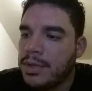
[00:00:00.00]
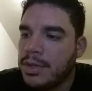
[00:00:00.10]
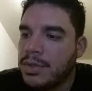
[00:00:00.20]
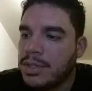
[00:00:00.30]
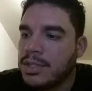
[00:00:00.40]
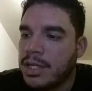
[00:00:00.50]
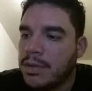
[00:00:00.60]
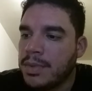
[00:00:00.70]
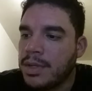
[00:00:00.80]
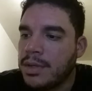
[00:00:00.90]
he used to tell
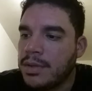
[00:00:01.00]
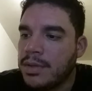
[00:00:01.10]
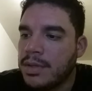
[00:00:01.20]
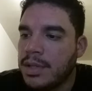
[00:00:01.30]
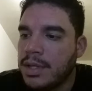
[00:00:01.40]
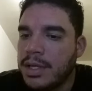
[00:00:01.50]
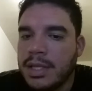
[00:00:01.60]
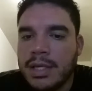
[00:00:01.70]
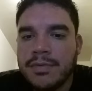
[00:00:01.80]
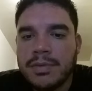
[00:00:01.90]
me that he
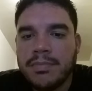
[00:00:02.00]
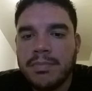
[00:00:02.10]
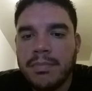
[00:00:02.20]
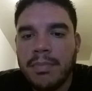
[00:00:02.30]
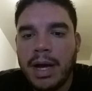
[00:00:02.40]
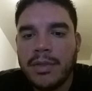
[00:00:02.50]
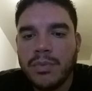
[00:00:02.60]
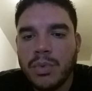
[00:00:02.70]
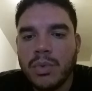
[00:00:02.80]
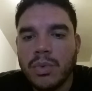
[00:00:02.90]
lives by the
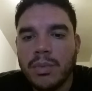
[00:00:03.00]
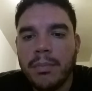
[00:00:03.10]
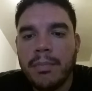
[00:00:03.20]
rule,